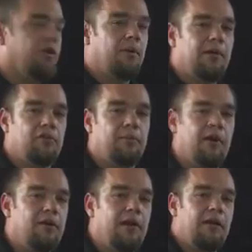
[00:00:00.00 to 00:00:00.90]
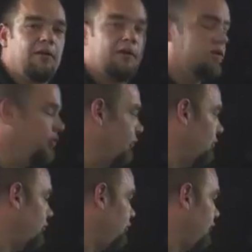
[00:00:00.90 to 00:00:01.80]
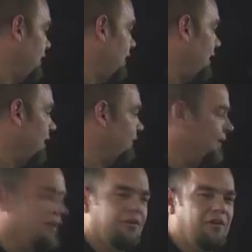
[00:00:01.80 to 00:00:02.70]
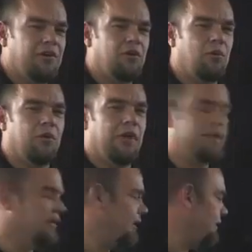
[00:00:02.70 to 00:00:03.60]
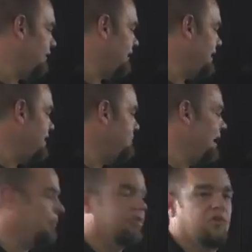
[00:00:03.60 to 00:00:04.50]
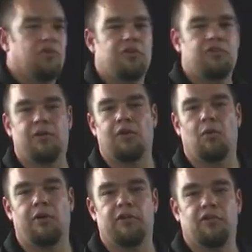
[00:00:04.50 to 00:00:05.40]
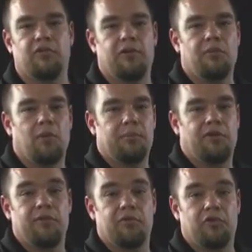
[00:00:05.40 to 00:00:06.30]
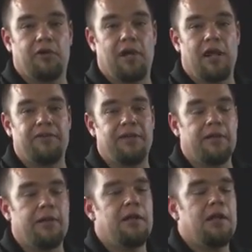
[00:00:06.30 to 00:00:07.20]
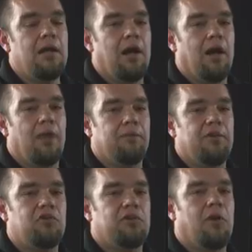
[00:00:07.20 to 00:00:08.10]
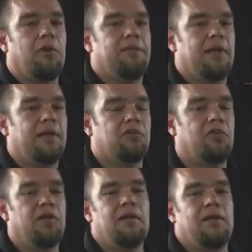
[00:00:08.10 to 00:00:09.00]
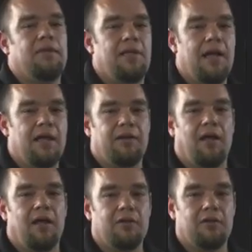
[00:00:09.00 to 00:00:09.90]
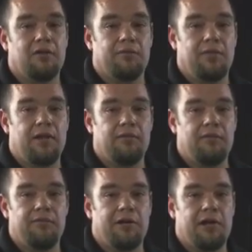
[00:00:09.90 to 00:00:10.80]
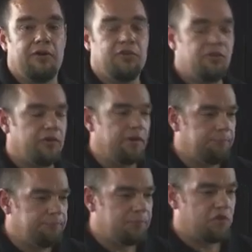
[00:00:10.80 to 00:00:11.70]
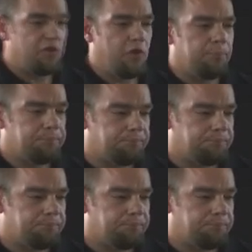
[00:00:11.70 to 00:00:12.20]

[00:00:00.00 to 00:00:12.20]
talk about some other analytics tools that are really cool, like heat maps and session recordings and website visitor ID. These are all things that you're going to find very interesting. So